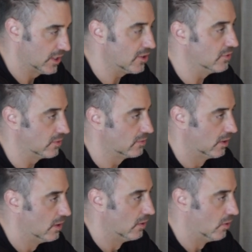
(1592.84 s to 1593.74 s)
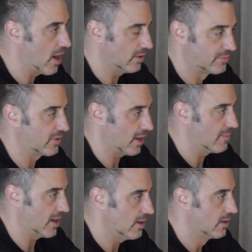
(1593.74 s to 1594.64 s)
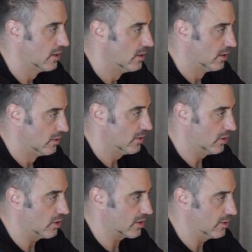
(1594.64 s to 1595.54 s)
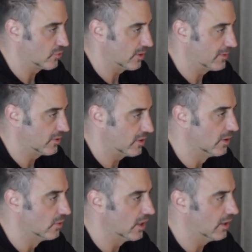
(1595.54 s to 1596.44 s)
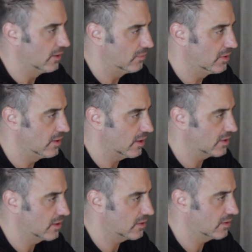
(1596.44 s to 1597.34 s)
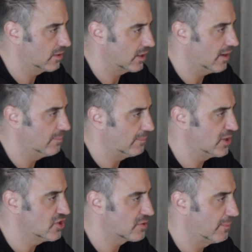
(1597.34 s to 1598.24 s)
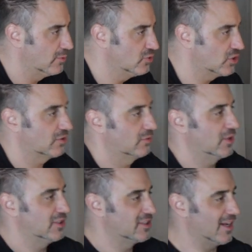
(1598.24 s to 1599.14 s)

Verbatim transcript: that. They do. Do they drink beer? Yeah, man. A lot of them drink beer. You know, the guy Babish, what is his